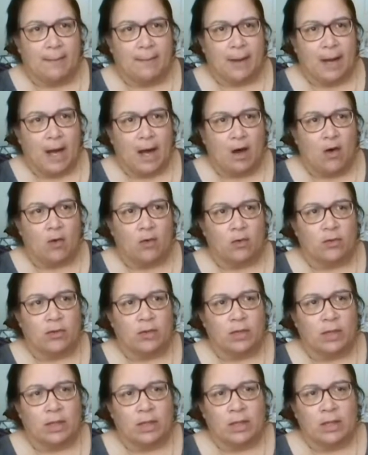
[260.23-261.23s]

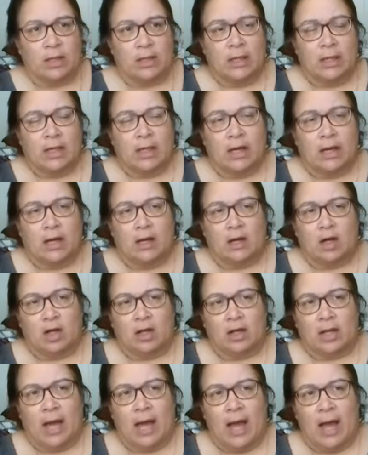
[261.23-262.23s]
about
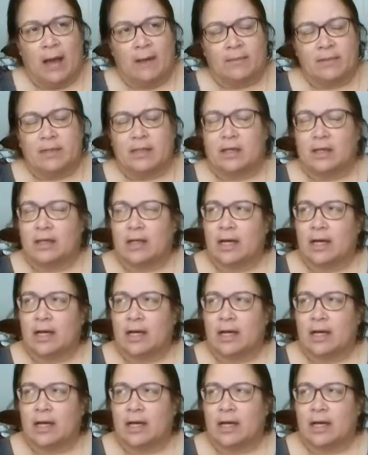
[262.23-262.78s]
collabs.